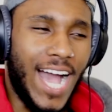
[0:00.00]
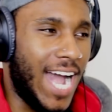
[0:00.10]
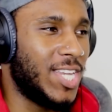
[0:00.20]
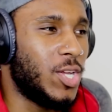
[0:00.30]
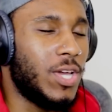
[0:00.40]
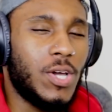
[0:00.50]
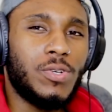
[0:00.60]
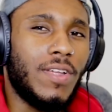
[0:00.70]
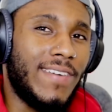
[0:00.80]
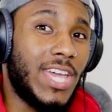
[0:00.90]
I know it
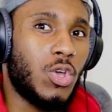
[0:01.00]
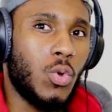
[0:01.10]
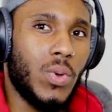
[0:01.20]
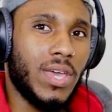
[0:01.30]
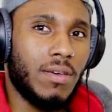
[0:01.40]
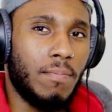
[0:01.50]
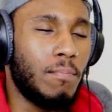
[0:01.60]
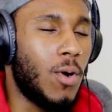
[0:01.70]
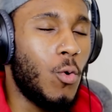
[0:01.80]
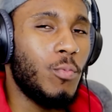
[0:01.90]
was a very quick
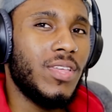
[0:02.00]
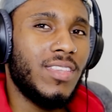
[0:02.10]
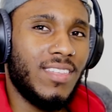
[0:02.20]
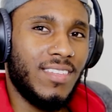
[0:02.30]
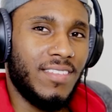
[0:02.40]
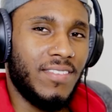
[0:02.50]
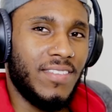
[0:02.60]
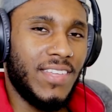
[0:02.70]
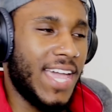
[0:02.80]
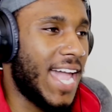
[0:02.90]
moment,
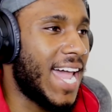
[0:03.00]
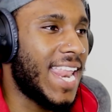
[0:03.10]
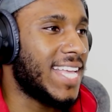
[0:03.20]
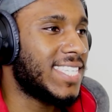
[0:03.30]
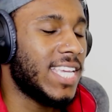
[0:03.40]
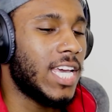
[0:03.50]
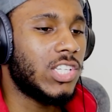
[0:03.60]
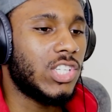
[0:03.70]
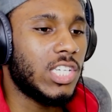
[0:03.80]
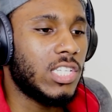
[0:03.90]
and I
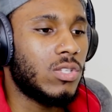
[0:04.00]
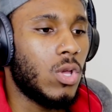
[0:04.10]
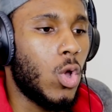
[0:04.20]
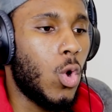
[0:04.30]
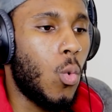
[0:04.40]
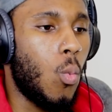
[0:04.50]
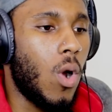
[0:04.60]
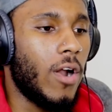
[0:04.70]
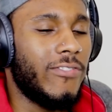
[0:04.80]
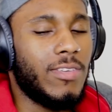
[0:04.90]
said she's
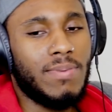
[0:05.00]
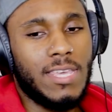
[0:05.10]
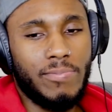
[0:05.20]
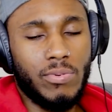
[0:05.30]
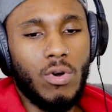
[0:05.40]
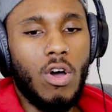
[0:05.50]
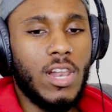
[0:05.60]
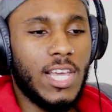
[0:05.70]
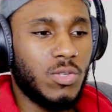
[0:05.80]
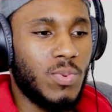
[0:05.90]
one of the people,
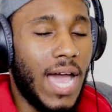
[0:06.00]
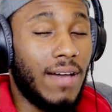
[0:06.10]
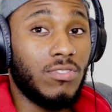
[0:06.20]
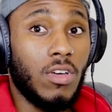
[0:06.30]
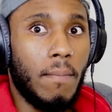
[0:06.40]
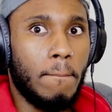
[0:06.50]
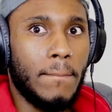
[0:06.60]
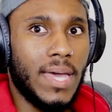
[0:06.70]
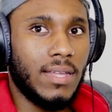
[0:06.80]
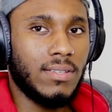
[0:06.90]
unless we have not
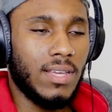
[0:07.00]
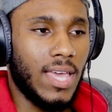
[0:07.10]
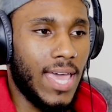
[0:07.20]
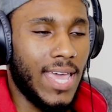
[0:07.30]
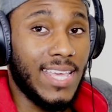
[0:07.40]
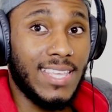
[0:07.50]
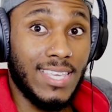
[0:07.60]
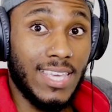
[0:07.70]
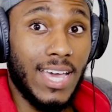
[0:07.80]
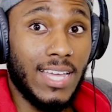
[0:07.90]
met A
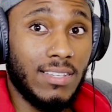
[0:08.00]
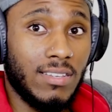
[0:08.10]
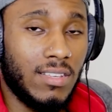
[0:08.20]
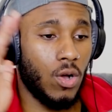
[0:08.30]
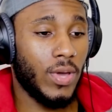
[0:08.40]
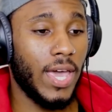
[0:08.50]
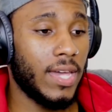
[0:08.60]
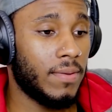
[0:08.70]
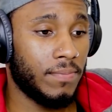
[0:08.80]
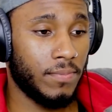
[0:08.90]
yet.
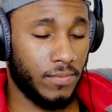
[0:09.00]
Okay.